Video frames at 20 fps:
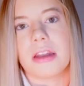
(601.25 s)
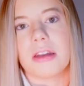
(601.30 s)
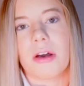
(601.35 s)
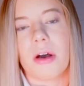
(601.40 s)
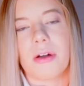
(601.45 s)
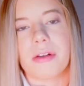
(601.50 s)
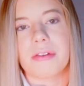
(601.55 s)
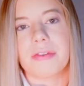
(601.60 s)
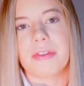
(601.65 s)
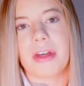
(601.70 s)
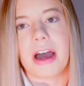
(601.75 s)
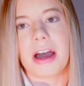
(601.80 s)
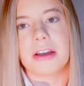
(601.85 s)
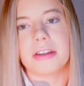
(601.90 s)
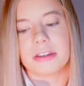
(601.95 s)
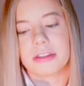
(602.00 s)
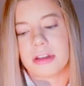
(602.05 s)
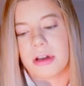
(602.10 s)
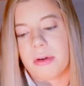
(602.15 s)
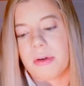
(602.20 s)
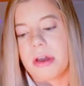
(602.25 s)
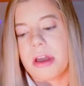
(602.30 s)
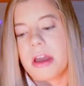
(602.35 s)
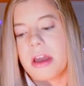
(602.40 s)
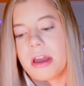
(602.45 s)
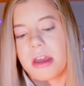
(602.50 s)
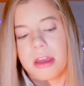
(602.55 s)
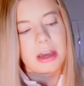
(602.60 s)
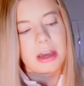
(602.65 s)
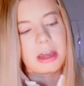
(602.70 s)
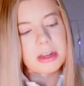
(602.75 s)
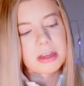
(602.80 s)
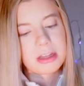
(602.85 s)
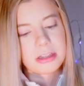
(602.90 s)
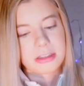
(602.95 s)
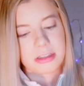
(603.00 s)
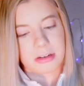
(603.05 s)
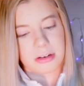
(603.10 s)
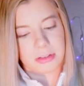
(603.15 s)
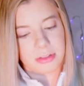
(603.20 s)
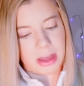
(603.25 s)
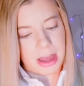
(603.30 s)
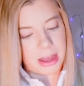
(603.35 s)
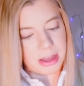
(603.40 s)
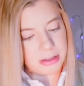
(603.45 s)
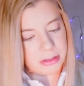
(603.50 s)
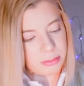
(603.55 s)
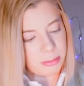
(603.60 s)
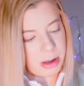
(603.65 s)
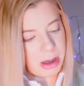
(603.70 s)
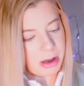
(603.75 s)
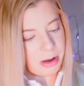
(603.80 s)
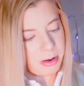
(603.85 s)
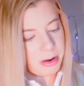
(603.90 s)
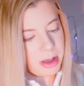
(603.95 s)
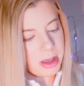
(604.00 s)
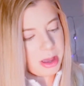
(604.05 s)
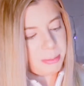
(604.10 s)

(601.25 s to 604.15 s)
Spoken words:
all of that, so you consider that as well.